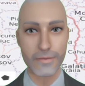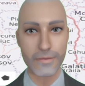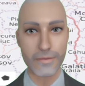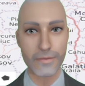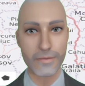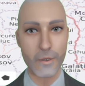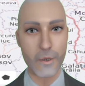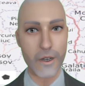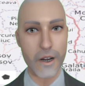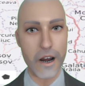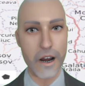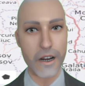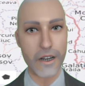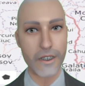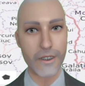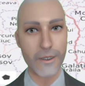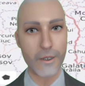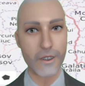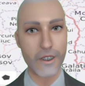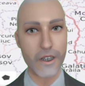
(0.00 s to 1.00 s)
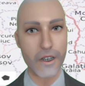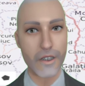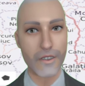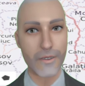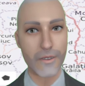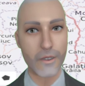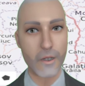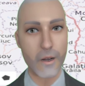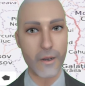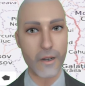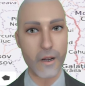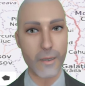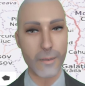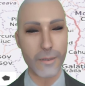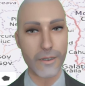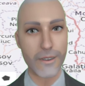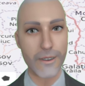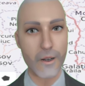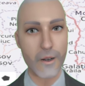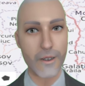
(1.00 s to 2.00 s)
We're now going to be switching over to our
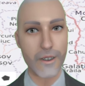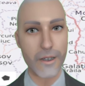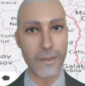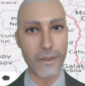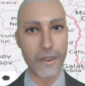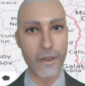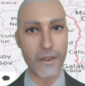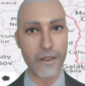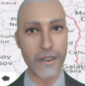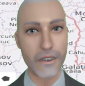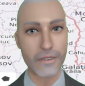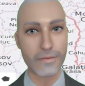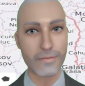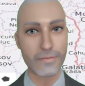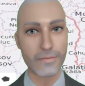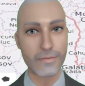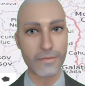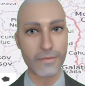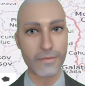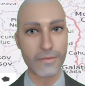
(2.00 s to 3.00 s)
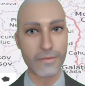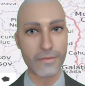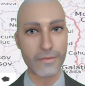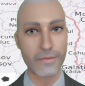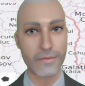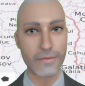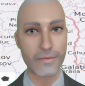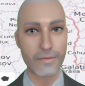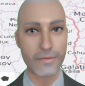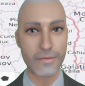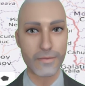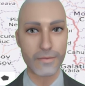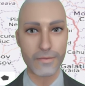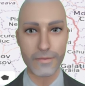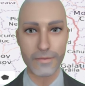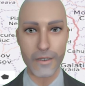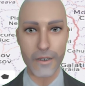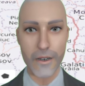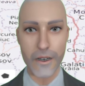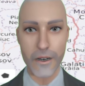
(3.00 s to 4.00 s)
open source reporting
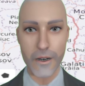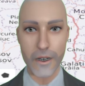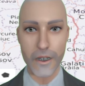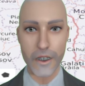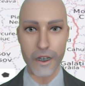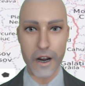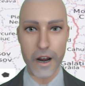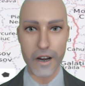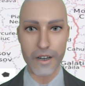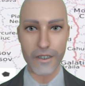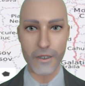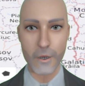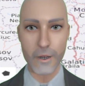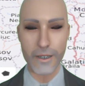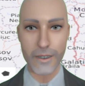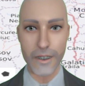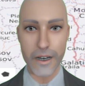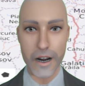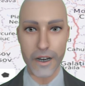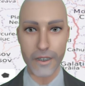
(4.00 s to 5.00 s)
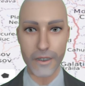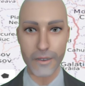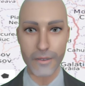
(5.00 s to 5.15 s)
over here on Live UA Map.